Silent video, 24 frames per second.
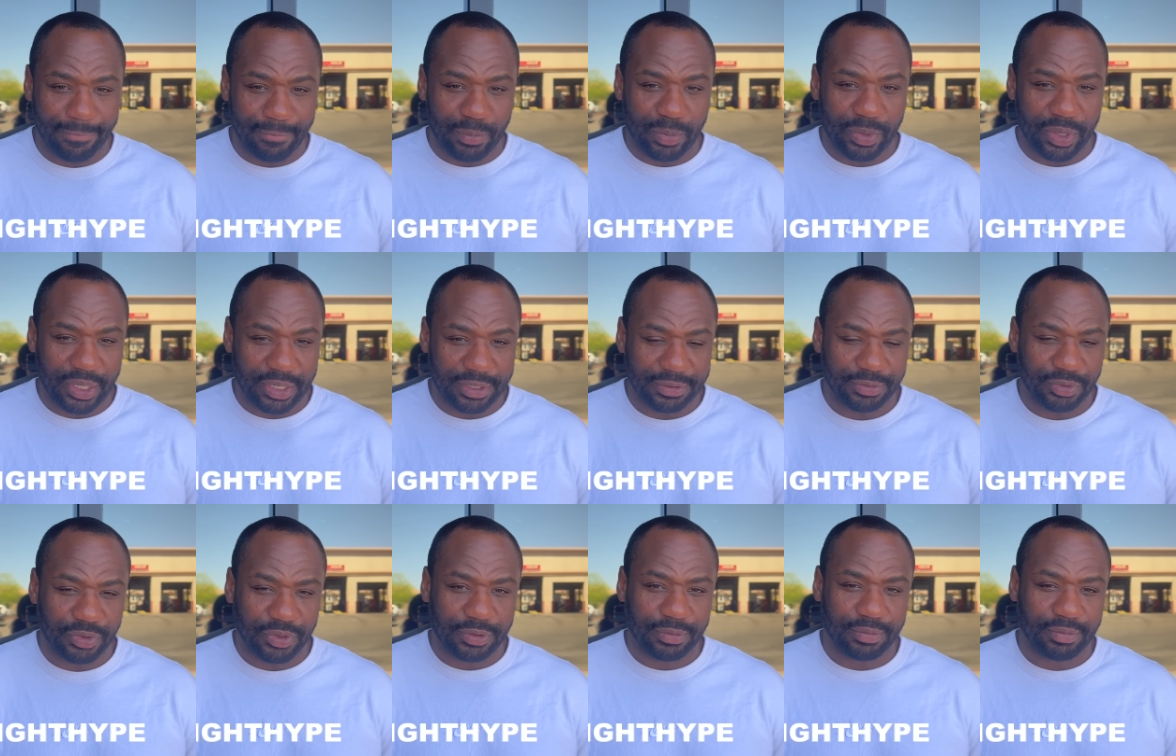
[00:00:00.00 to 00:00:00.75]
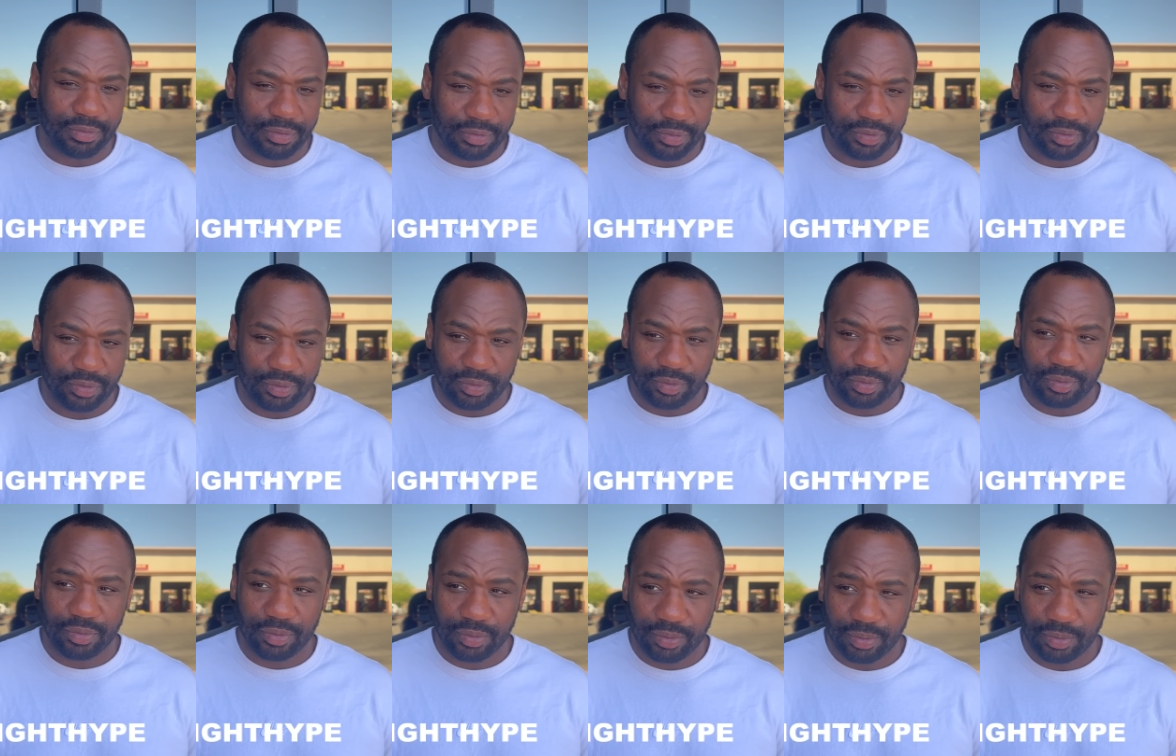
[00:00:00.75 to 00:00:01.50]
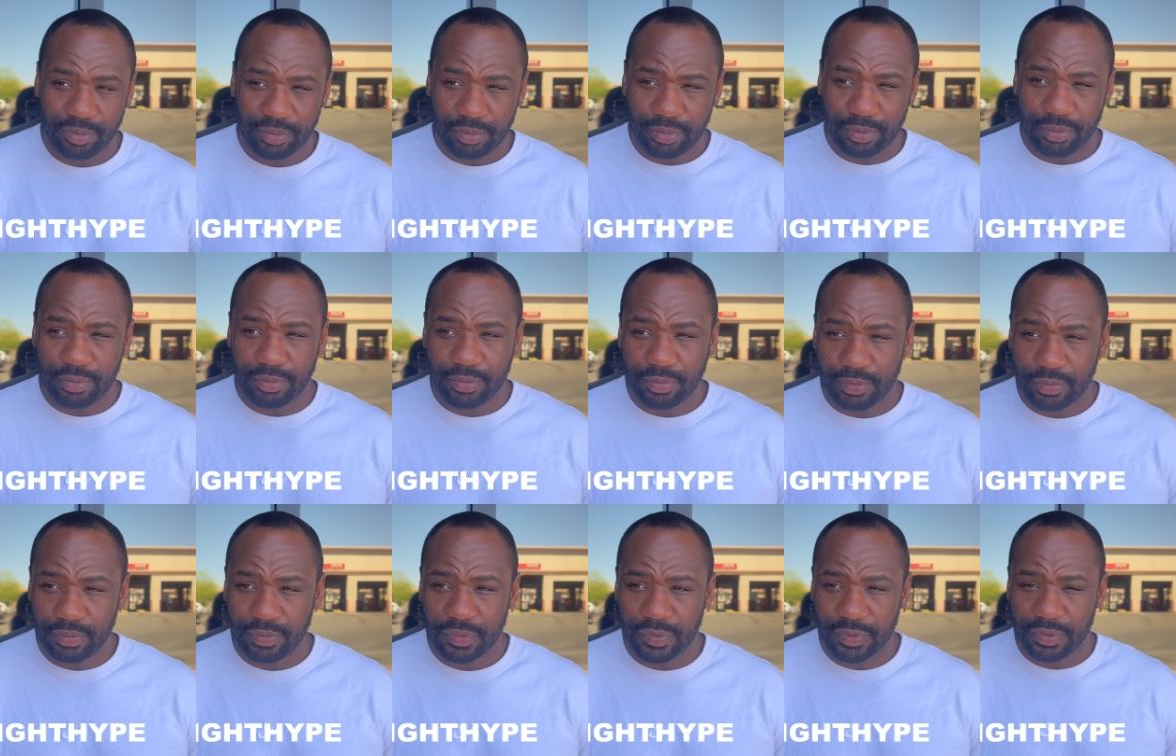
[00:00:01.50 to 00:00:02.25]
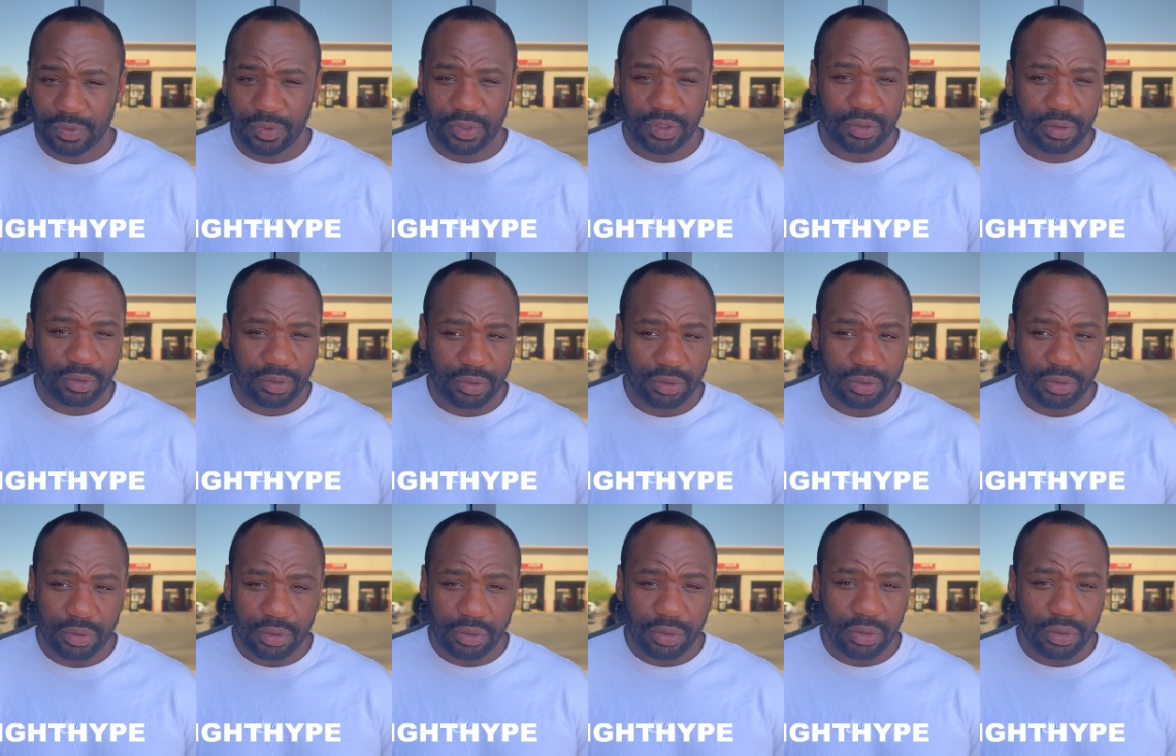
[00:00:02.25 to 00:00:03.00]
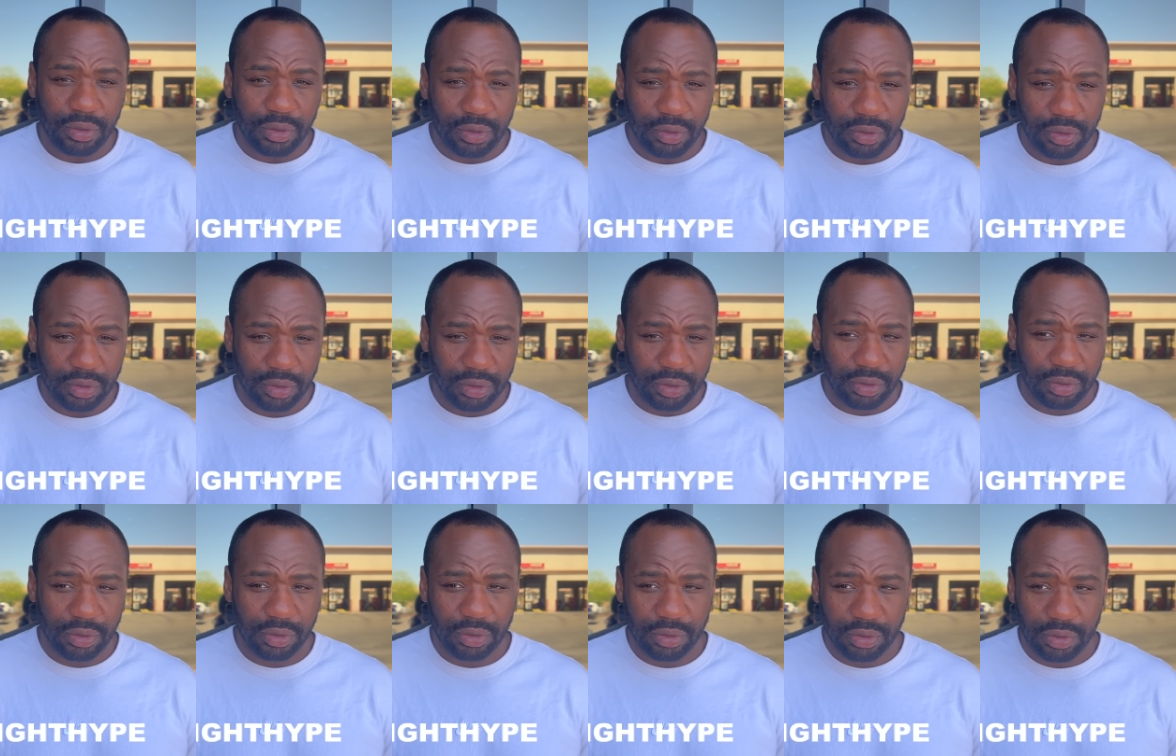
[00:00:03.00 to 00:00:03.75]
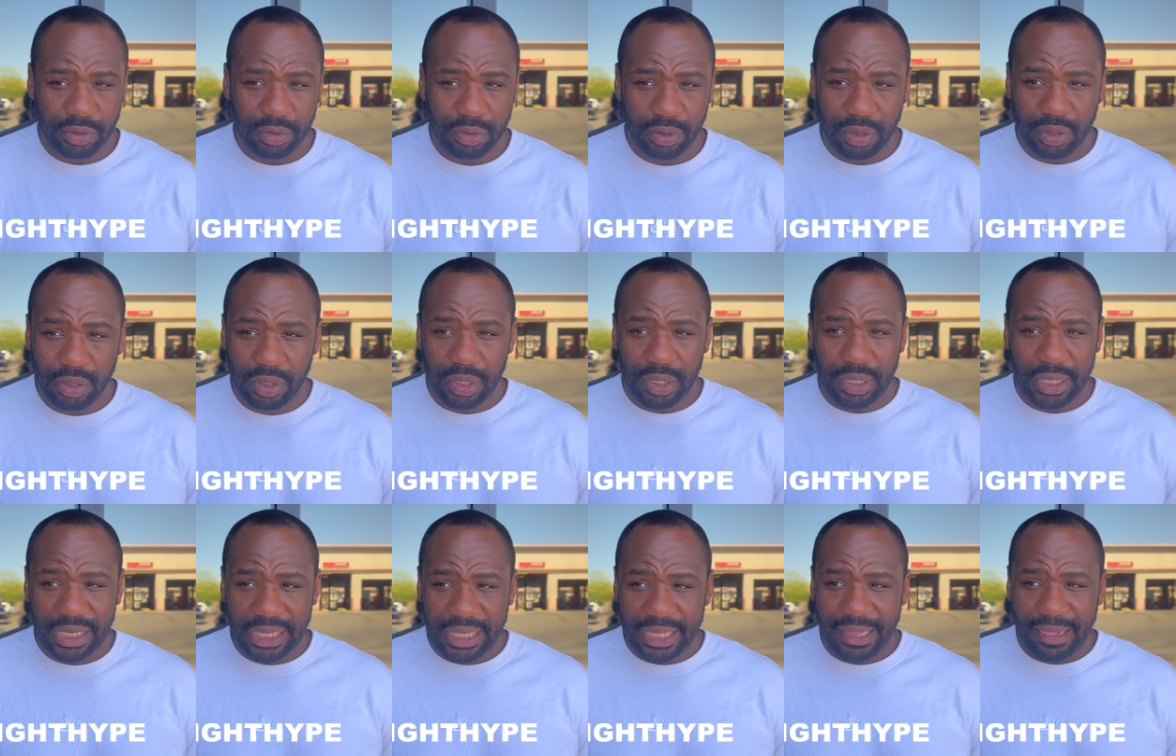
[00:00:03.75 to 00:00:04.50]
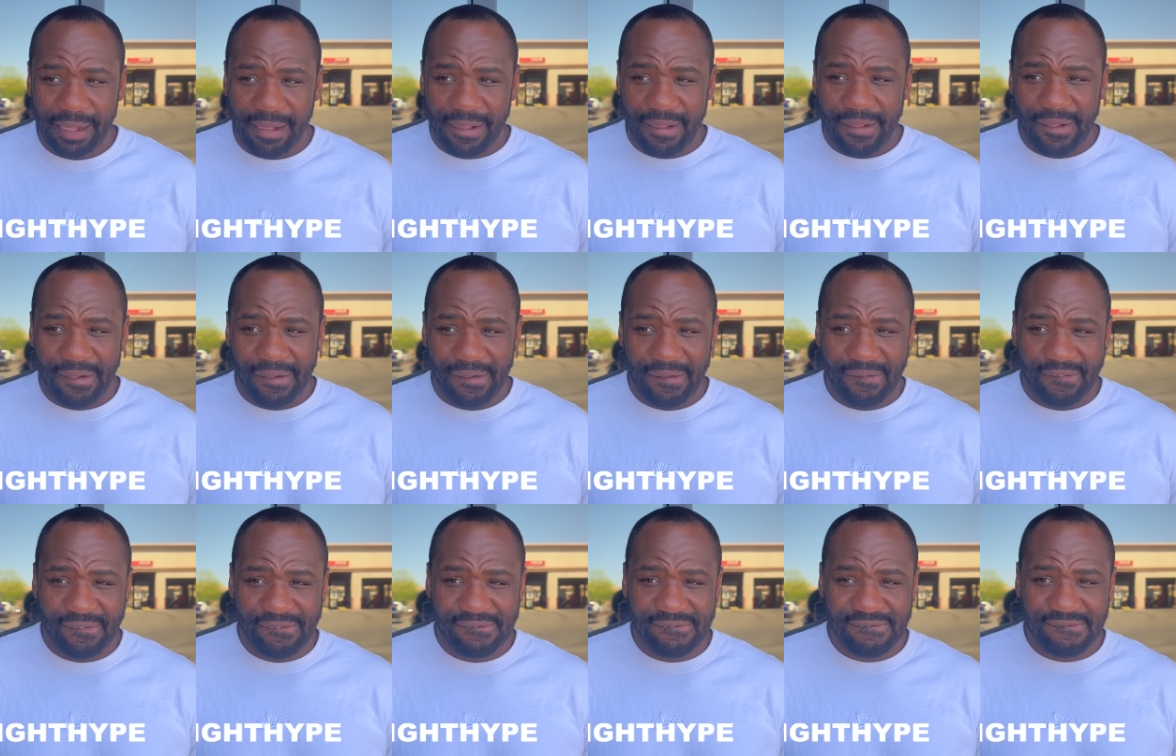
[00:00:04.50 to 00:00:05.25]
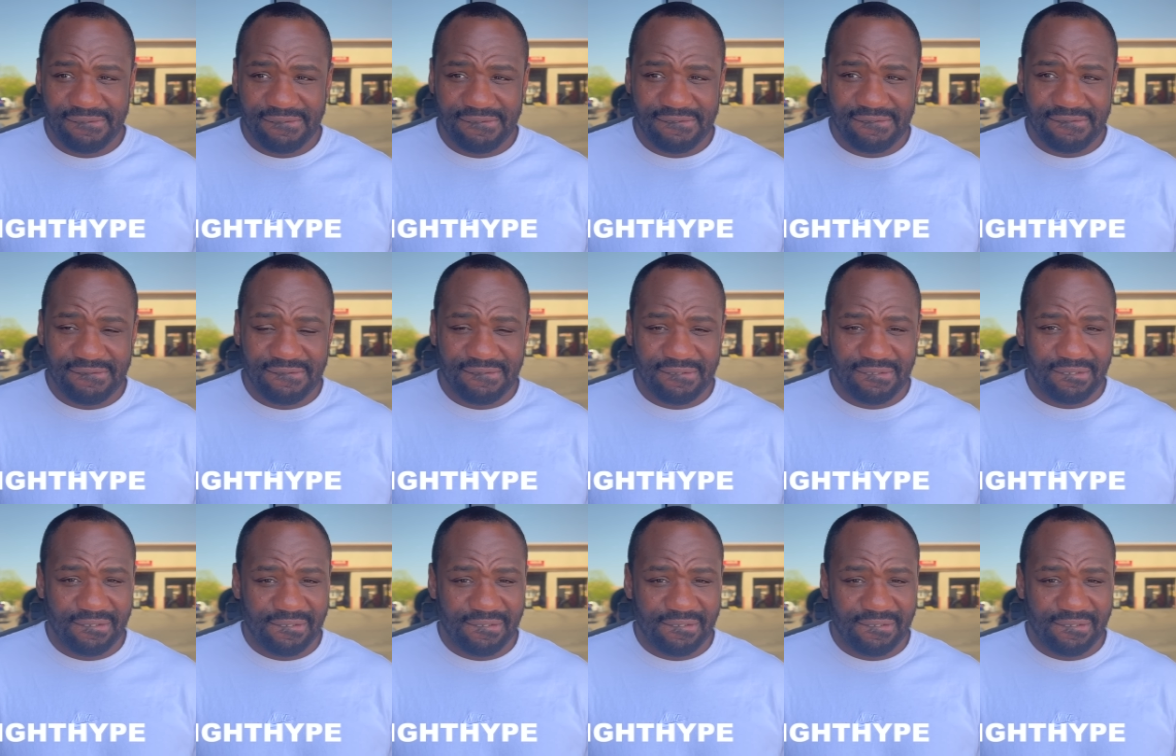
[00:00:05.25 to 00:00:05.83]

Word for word: Do you, um, I guess maybe lifestyle, I guess some people would say it's based on the fact that,